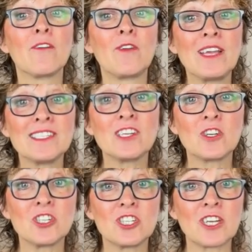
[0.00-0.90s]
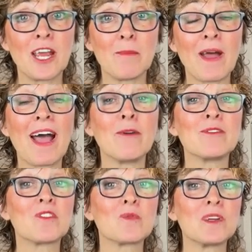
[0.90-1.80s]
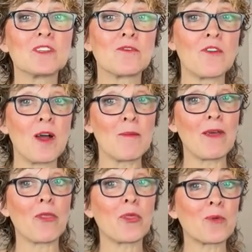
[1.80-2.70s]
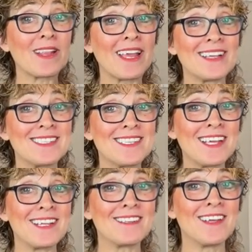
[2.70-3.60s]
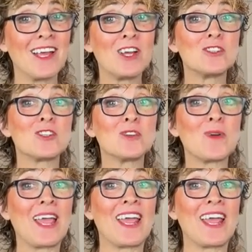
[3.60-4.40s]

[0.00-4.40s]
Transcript: if he's in good shape, I would switch from 3-legged stand to